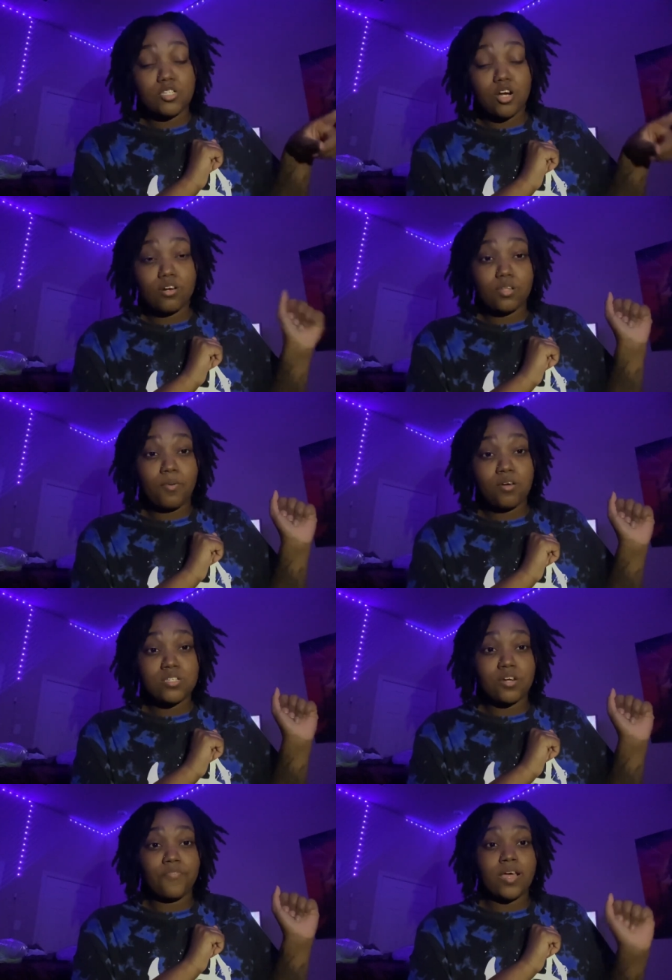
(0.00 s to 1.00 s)
turn on the post
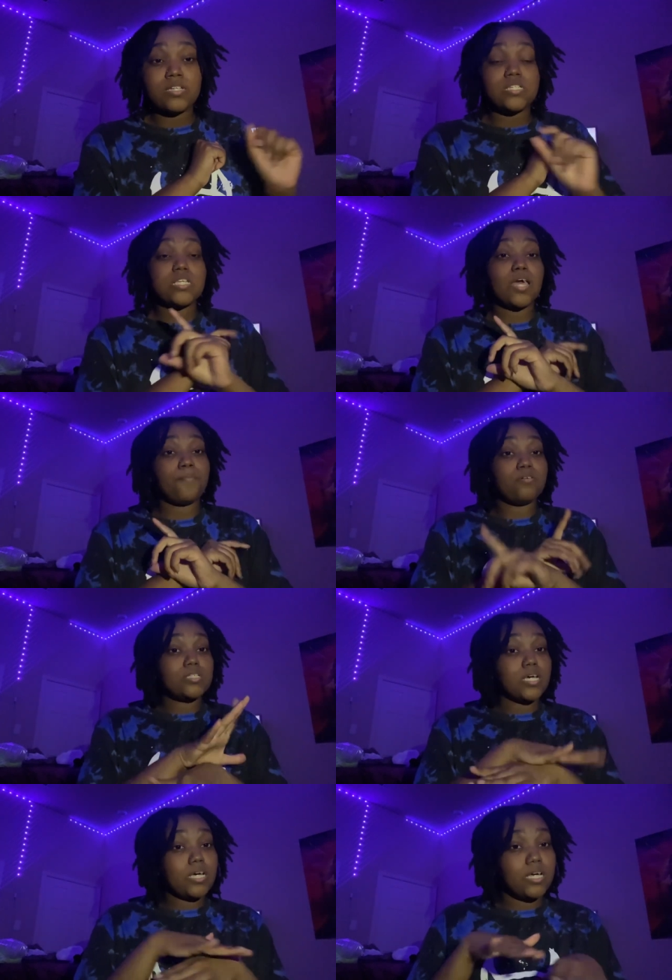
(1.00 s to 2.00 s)
notifications to get posted